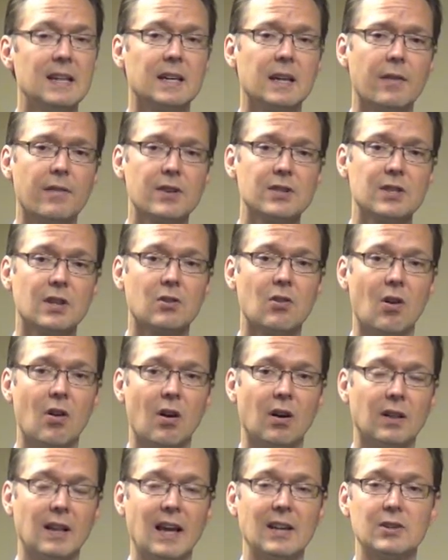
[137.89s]
give us a
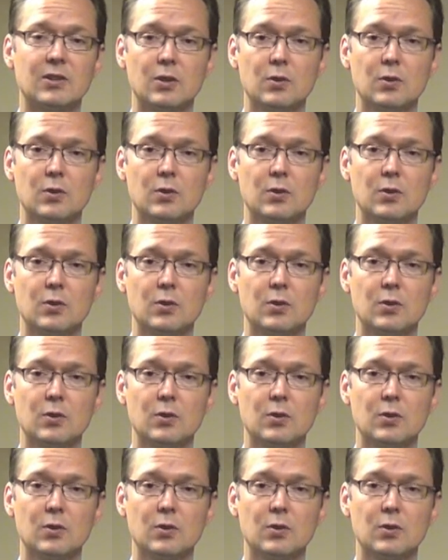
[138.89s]
call at